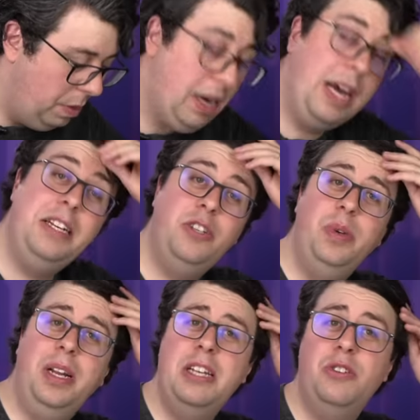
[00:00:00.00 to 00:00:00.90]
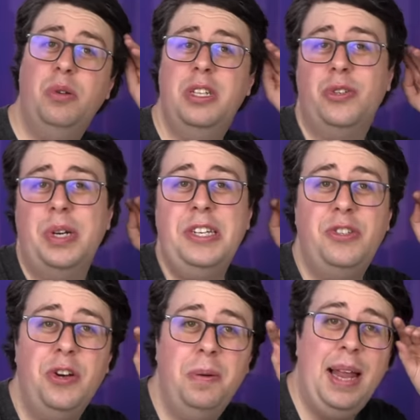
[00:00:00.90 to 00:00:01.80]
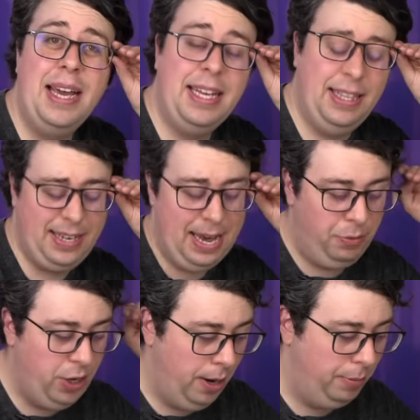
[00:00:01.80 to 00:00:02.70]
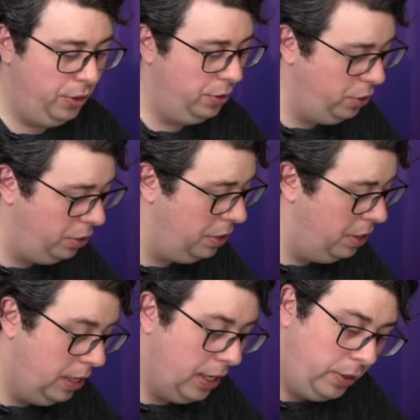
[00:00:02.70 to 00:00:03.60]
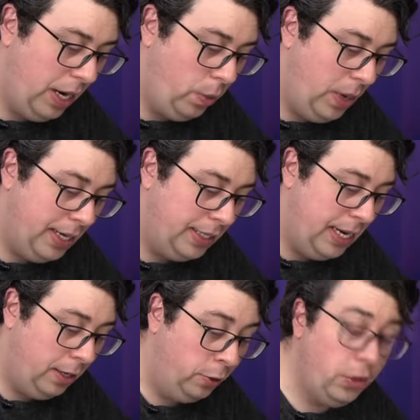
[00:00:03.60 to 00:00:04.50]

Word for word: Okay, I just realized all the screens turn black at the same time, so there's not a great way to tell.